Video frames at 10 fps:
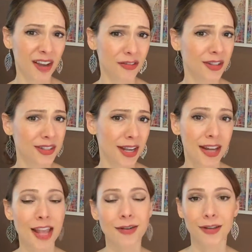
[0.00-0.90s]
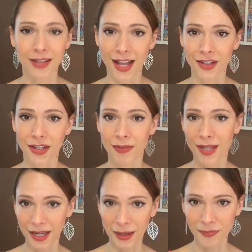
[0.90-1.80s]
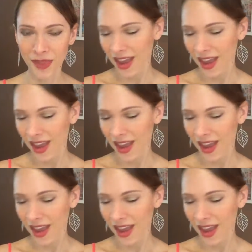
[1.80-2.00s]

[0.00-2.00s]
after it's done, and you can catch the beginning.